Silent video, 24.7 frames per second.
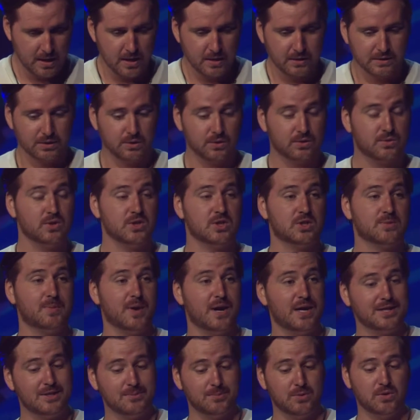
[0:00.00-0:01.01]
So it's
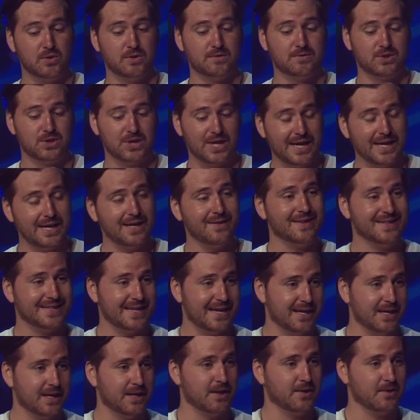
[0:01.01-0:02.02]
responsible of chaining the
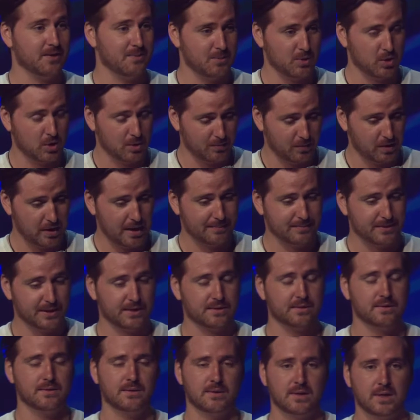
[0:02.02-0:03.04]
data into the immutable
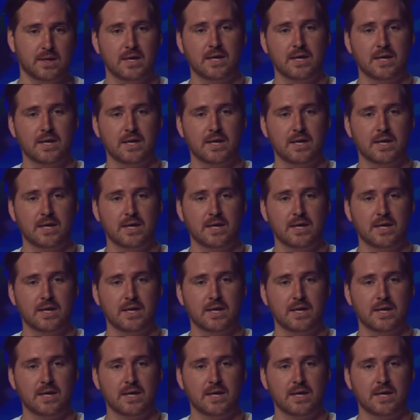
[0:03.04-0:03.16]
object.